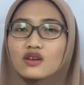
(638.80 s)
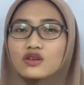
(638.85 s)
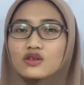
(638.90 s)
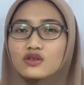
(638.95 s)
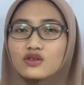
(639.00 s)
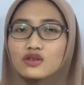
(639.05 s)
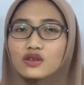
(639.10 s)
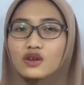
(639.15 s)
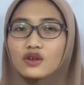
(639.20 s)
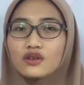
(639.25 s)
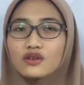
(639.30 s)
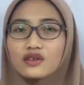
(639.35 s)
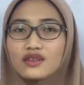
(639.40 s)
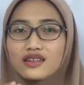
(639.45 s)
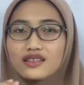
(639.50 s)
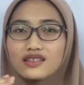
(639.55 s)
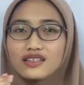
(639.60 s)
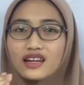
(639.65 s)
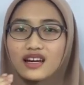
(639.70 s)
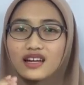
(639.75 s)
so
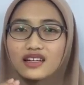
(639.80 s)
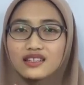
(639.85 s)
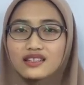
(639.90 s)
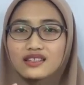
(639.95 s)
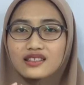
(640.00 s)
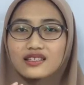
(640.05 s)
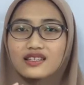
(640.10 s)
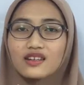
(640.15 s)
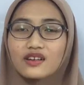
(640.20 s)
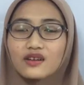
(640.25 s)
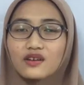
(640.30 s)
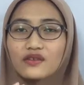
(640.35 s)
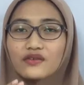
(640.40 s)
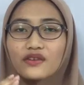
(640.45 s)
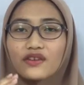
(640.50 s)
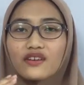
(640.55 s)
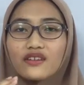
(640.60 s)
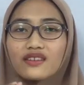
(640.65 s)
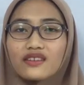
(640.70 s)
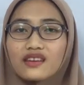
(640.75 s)
the sides of
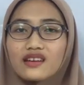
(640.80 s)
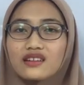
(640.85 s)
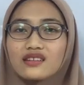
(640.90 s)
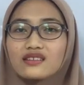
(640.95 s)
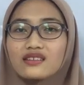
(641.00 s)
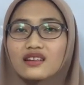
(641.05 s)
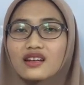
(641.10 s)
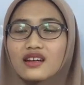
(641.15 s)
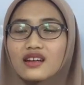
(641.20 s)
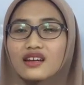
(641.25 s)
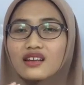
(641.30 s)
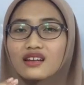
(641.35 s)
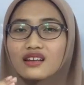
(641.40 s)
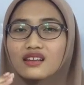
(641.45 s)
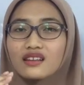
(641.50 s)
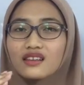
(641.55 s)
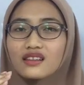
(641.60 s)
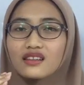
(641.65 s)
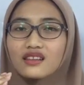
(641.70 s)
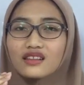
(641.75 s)
your tongue
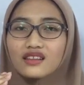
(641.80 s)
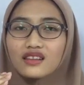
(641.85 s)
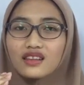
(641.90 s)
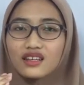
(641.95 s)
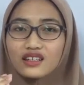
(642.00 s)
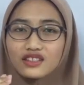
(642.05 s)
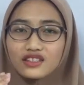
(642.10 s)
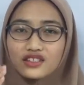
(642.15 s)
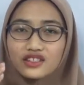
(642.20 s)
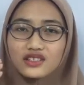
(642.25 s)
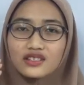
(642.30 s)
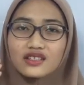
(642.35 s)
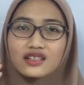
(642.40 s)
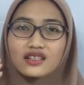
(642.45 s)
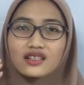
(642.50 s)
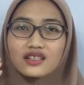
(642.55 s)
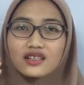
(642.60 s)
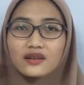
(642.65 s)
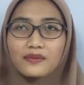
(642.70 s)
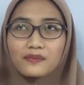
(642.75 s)
touch
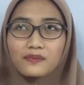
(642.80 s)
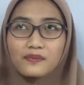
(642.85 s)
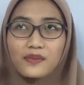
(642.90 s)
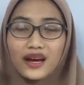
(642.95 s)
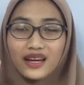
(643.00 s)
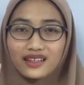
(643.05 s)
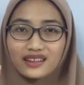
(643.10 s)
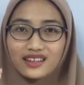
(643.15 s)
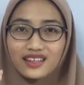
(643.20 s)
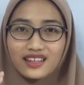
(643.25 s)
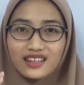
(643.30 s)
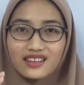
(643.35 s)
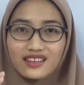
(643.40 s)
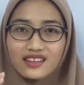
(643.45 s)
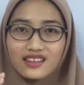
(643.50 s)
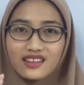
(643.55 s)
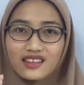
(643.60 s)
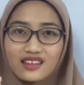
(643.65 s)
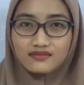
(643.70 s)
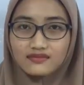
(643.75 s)
the back teeth.
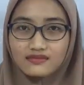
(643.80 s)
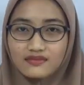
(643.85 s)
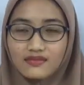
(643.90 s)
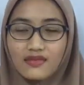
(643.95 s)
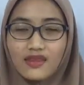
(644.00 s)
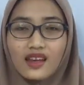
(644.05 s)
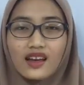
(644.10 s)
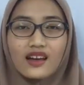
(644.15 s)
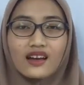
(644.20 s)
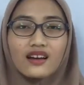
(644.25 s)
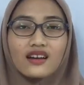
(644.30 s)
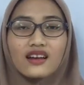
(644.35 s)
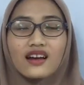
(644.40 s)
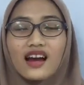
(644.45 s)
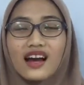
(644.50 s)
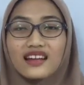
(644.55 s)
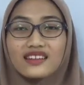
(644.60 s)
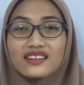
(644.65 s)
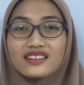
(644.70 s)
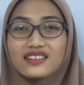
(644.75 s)

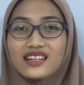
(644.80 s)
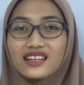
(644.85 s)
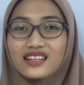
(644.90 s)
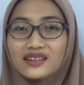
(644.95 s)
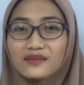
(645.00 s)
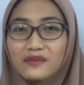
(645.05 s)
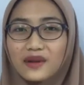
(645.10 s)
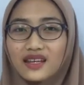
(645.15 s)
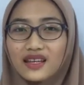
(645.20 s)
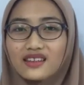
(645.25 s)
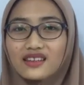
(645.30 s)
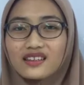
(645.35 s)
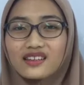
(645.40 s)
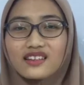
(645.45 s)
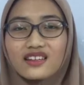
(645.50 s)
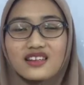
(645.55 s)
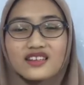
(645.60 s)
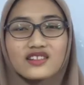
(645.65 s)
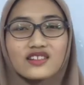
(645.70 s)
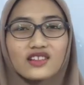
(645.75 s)
And the second
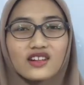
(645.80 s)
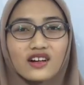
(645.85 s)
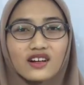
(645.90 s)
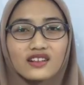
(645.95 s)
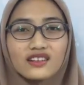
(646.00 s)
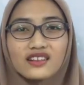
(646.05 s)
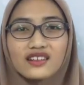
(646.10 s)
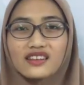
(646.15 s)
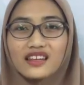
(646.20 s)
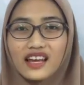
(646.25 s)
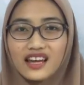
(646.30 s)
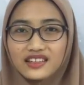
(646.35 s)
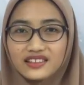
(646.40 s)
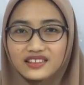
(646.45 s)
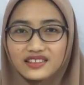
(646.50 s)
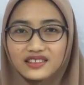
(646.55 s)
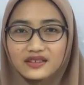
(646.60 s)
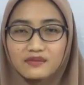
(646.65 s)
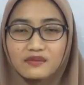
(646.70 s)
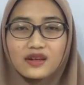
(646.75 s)
method is called
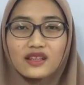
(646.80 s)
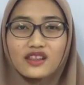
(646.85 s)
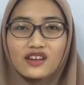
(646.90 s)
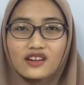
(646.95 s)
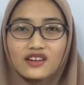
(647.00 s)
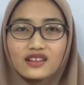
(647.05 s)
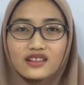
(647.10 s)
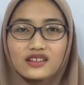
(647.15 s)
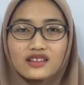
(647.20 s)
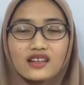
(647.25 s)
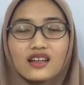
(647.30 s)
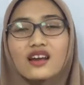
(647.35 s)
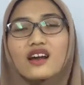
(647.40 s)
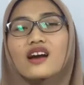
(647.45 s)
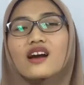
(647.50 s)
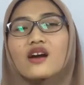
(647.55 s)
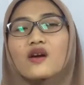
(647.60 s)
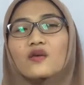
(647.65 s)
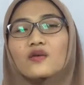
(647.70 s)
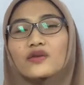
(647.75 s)
dash method.
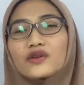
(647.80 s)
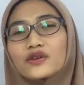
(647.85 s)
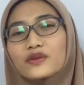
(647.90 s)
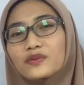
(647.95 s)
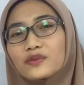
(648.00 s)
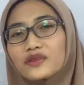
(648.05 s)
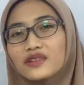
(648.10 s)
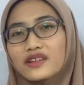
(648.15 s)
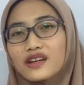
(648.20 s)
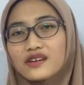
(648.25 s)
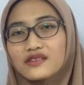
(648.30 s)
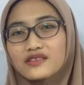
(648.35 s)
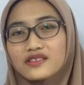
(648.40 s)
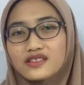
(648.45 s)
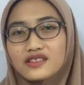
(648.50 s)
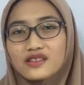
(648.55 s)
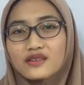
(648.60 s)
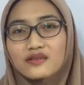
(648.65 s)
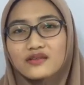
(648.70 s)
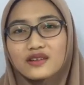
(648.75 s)
When you pronounce
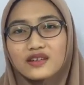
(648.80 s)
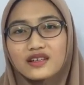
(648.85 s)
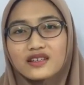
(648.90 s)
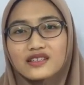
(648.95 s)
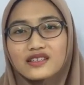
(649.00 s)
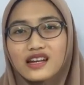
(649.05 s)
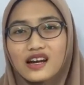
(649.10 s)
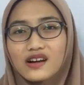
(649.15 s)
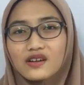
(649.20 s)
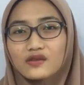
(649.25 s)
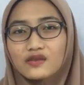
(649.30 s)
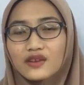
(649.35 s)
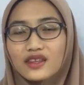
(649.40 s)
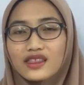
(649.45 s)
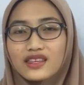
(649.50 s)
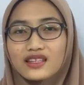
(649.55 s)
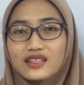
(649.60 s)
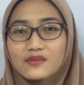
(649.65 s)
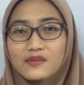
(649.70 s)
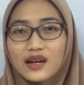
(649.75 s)
the R sound with
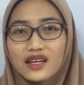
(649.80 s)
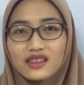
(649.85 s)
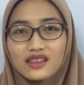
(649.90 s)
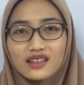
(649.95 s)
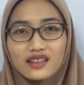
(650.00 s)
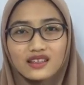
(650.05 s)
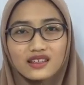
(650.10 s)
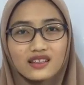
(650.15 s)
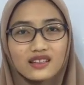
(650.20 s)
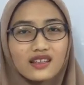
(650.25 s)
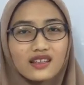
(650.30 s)
this method,